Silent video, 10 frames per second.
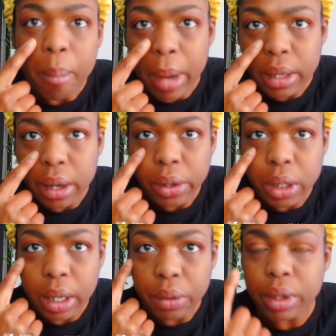My
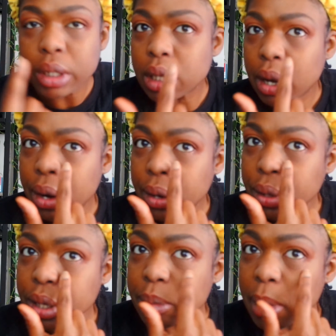dark areas are
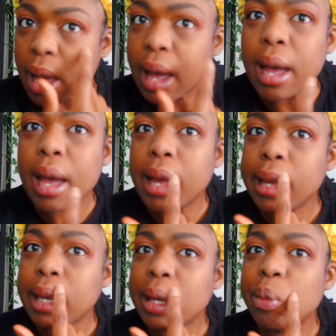underneath my
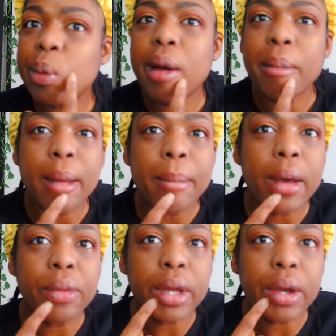eye and around my
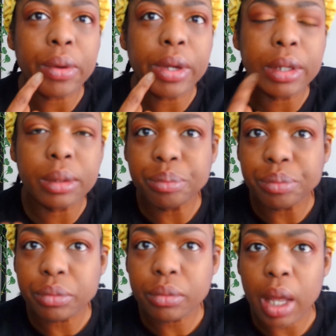mouth area.
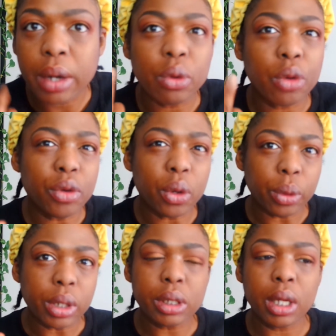I don't know if you can
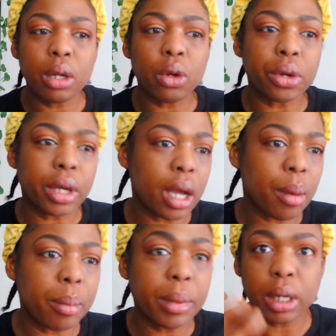really tell on
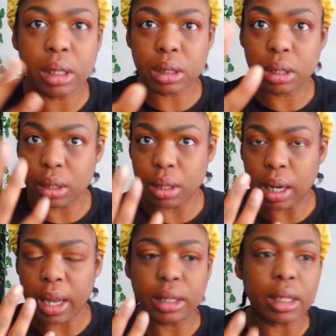camera because of the
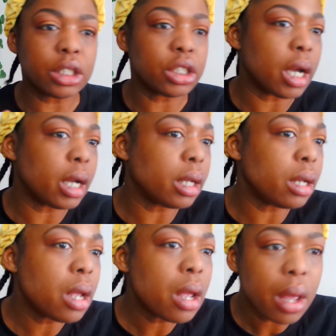light that's
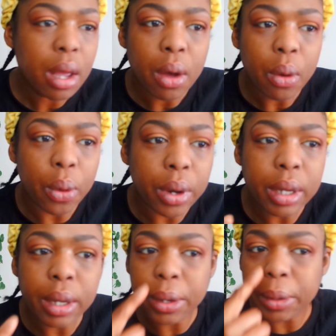shining on
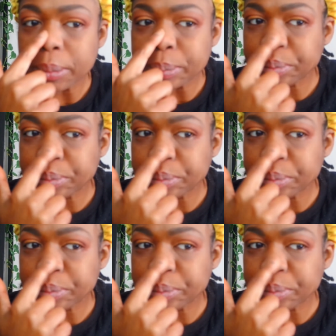here.